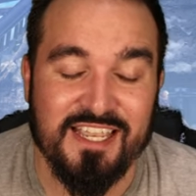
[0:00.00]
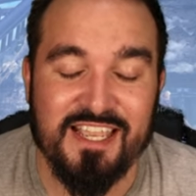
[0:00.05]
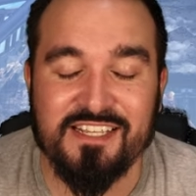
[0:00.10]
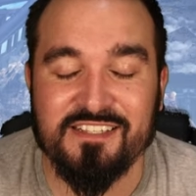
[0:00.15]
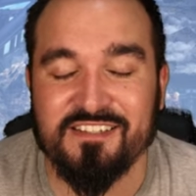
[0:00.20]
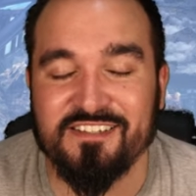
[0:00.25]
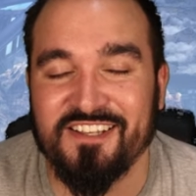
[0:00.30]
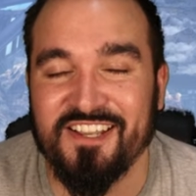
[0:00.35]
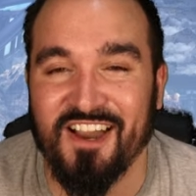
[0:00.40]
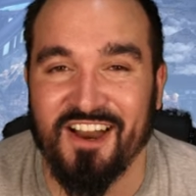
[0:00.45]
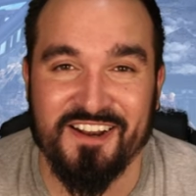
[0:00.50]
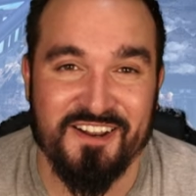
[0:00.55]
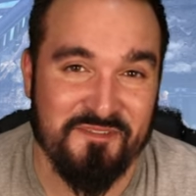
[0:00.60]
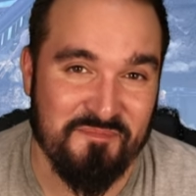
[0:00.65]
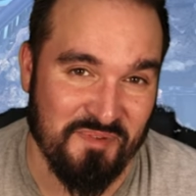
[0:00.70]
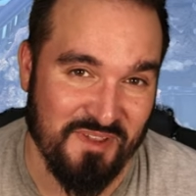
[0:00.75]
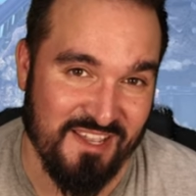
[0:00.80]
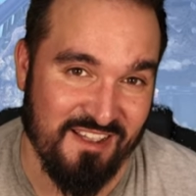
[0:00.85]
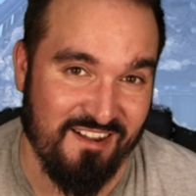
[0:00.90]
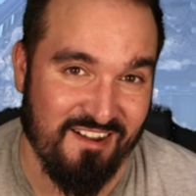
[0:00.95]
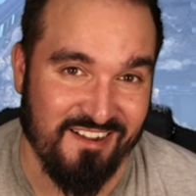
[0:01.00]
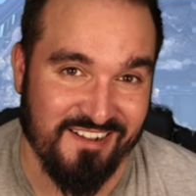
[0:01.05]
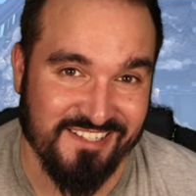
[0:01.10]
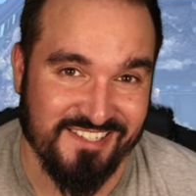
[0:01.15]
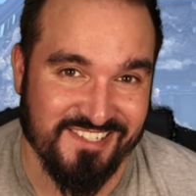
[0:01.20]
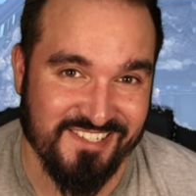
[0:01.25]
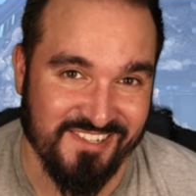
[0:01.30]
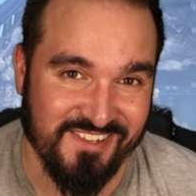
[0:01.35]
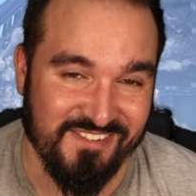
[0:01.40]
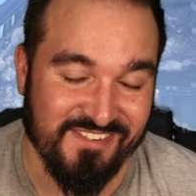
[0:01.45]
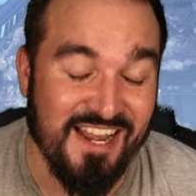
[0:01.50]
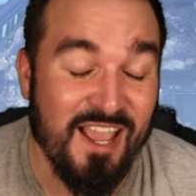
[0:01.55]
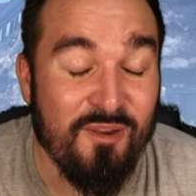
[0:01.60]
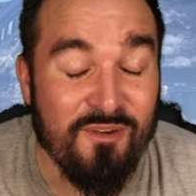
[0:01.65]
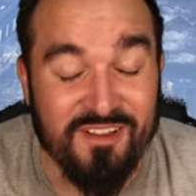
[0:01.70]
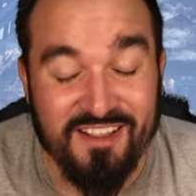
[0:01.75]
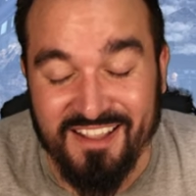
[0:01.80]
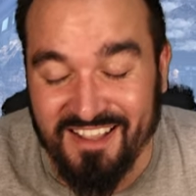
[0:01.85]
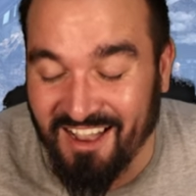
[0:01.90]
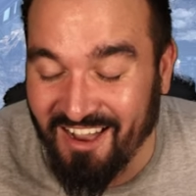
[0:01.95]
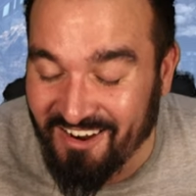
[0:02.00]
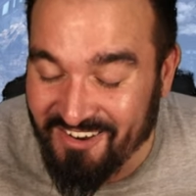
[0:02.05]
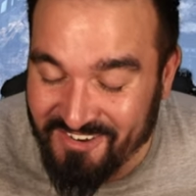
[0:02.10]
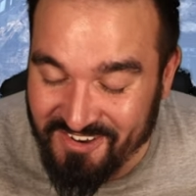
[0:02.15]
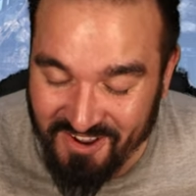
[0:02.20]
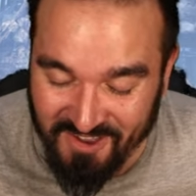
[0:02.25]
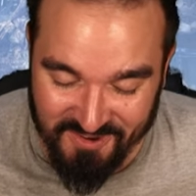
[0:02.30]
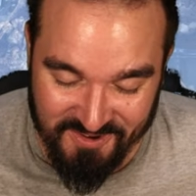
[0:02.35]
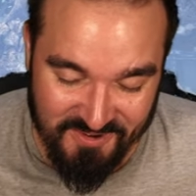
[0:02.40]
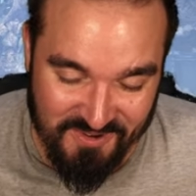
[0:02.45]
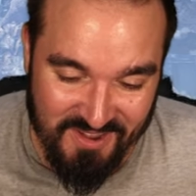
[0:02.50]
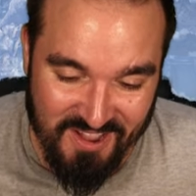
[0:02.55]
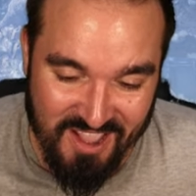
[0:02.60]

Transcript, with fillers: It's gotta be ARK two. Now, I know